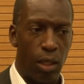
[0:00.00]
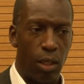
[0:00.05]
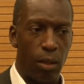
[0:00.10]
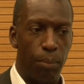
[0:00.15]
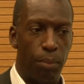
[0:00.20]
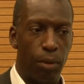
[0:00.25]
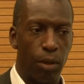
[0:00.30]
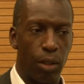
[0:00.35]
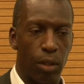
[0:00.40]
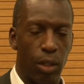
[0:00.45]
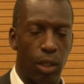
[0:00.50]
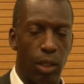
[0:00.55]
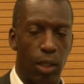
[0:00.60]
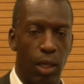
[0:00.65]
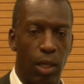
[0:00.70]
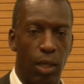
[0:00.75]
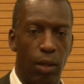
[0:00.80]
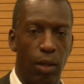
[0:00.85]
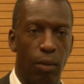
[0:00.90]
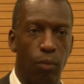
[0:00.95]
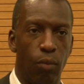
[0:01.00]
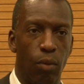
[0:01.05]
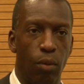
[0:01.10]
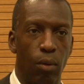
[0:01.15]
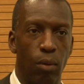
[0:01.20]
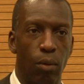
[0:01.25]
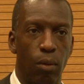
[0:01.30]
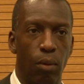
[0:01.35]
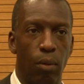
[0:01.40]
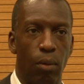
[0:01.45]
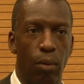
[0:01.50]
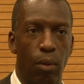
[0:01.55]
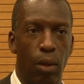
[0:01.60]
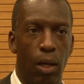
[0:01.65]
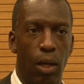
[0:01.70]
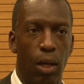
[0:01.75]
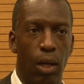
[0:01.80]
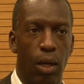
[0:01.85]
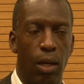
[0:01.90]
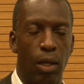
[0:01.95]
book,
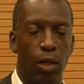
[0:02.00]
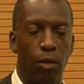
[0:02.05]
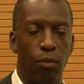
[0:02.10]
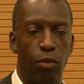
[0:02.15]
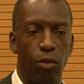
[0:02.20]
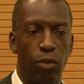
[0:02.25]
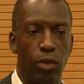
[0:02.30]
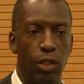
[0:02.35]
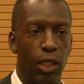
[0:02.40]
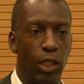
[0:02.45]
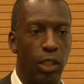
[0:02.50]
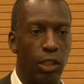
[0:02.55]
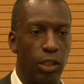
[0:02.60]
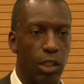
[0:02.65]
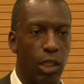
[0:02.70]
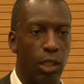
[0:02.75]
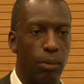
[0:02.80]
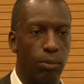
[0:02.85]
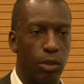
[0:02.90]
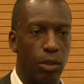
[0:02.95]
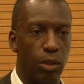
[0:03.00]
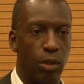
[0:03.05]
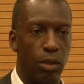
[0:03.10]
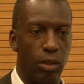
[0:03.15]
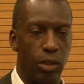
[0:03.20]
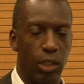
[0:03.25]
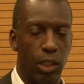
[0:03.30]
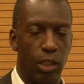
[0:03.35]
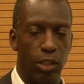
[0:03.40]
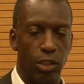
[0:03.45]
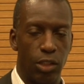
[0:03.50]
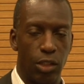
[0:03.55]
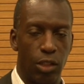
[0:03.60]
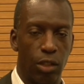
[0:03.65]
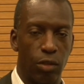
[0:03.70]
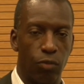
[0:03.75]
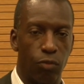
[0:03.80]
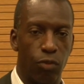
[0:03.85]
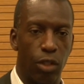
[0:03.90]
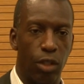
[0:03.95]
I interviewed Daley Thompson, and Daley's a
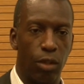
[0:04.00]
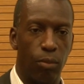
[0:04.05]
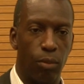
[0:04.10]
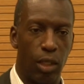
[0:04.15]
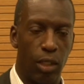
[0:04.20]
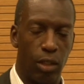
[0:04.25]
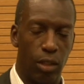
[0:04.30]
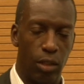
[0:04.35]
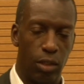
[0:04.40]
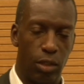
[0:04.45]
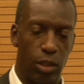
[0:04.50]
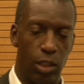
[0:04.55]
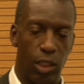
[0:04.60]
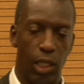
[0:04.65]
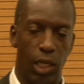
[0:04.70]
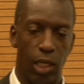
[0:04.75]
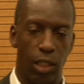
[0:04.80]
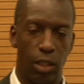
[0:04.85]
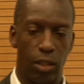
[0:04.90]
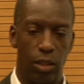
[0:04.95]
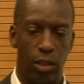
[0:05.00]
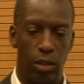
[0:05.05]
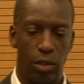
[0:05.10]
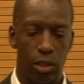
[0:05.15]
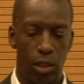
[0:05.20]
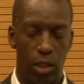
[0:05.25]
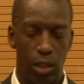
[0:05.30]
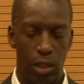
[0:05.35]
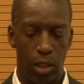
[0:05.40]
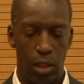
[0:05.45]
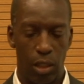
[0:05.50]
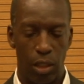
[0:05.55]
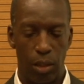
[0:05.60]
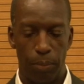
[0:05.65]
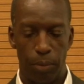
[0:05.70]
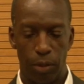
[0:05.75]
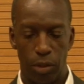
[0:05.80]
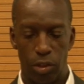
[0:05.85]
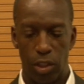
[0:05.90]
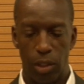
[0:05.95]
good friend of mine, decathlete,
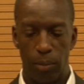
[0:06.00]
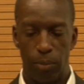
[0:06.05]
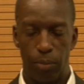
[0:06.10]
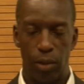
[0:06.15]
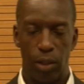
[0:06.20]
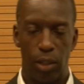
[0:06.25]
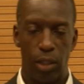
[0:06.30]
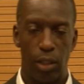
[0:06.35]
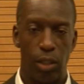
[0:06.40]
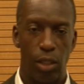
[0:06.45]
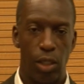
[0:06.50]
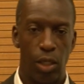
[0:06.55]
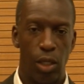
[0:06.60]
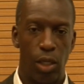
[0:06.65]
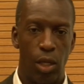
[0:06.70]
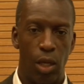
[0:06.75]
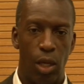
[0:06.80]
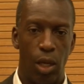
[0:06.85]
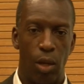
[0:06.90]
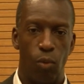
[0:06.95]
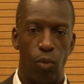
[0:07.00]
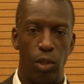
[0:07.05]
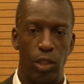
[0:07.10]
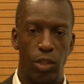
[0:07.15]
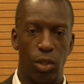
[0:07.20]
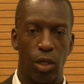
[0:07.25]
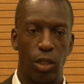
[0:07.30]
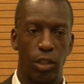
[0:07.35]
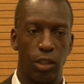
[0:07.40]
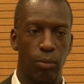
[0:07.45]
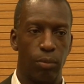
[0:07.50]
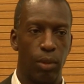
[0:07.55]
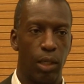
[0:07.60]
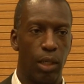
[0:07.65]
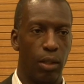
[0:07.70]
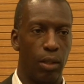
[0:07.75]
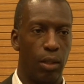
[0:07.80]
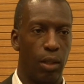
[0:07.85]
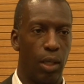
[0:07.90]
Olympic champion, and we talked about.